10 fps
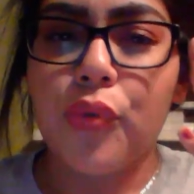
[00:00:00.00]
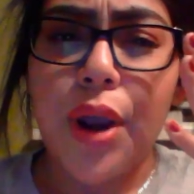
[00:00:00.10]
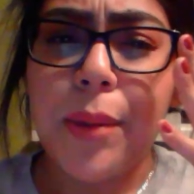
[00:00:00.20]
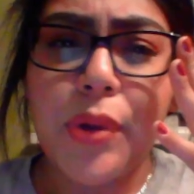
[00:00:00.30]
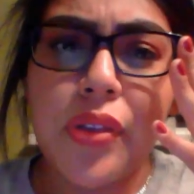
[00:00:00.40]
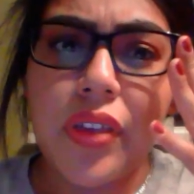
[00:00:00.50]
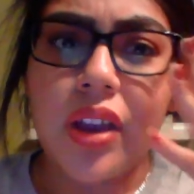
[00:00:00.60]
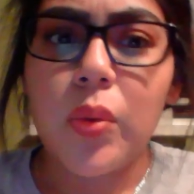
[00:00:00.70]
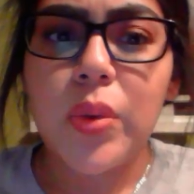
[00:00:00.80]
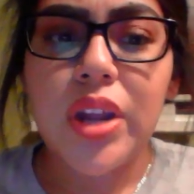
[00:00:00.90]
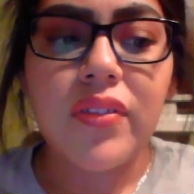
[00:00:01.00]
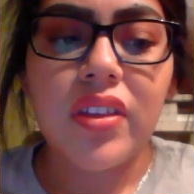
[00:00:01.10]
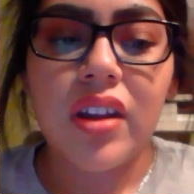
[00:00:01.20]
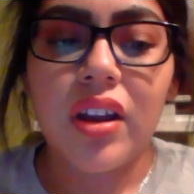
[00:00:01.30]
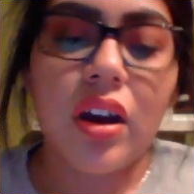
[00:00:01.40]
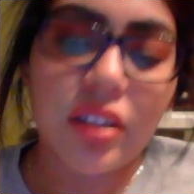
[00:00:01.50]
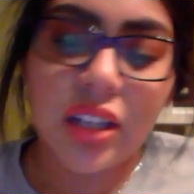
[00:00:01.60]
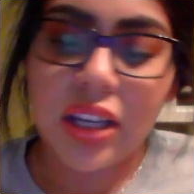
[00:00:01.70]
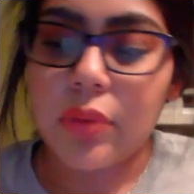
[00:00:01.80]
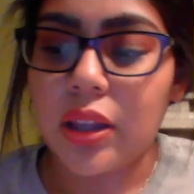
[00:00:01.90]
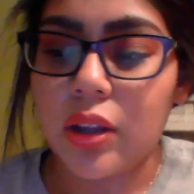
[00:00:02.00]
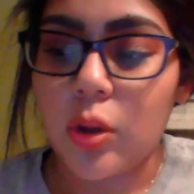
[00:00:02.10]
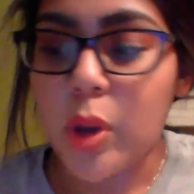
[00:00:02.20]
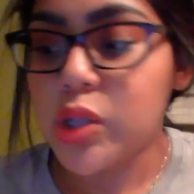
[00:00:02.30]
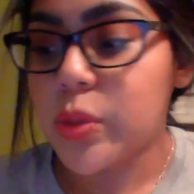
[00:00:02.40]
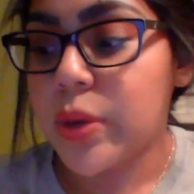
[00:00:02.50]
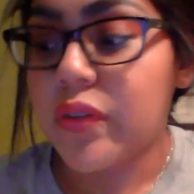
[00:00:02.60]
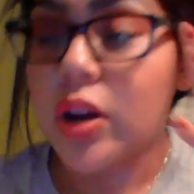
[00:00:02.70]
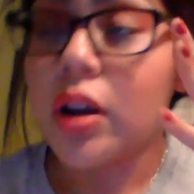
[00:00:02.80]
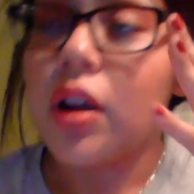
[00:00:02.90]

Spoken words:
primer thing or whatever that I got in like my little box or whatever.